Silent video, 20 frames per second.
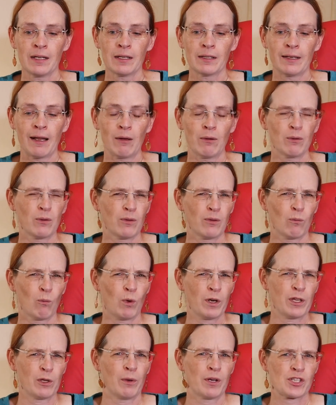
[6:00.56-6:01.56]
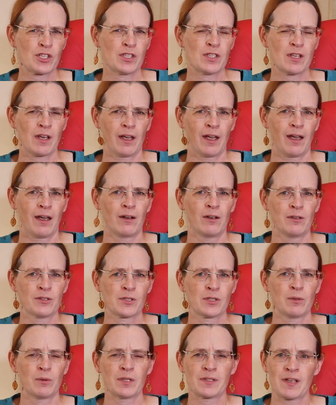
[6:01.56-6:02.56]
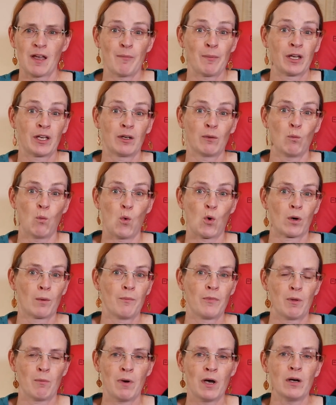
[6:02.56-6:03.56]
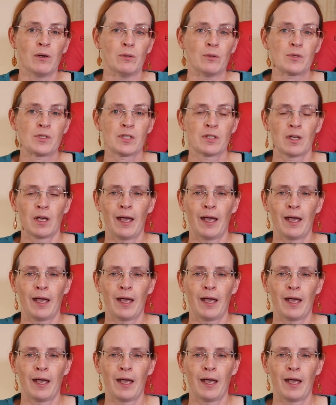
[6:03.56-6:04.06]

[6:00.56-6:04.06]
Now, one of the questions I had also was, how am I going to warm the boat?